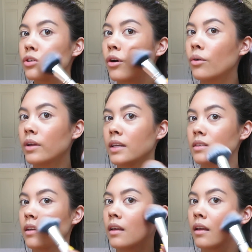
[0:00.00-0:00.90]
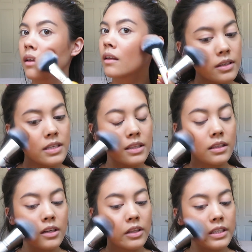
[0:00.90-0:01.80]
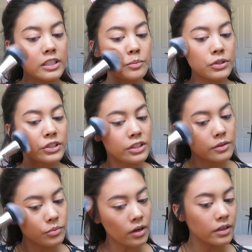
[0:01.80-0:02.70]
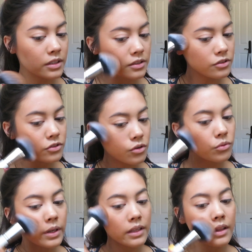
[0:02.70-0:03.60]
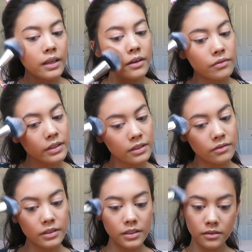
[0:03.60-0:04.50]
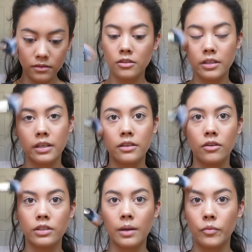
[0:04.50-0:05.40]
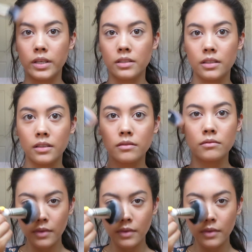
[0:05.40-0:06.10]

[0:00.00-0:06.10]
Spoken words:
so easy because it literally disperses the product so quickly and effectively. There's like no time wasted.